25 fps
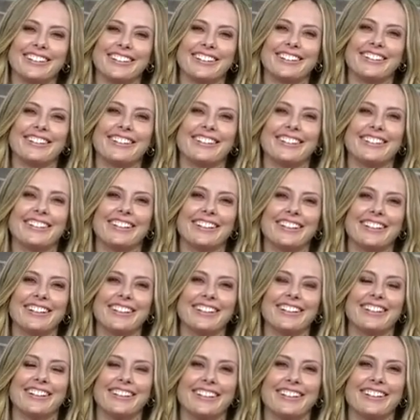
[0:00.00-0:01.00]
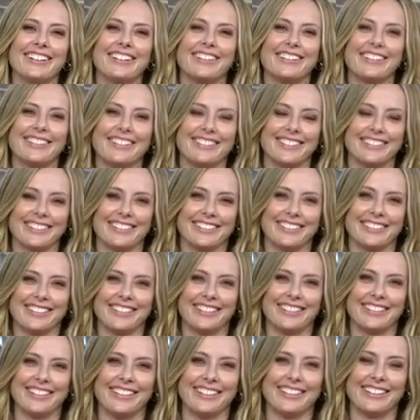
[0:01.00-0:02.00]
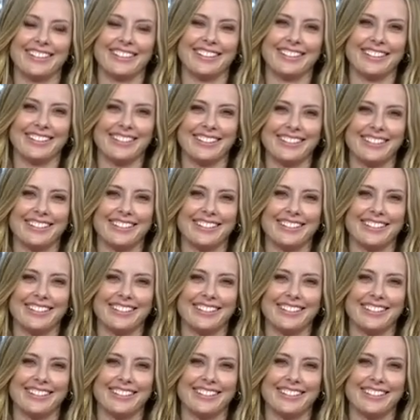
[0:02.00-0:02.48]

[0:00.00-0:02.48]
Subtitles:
(not speaking)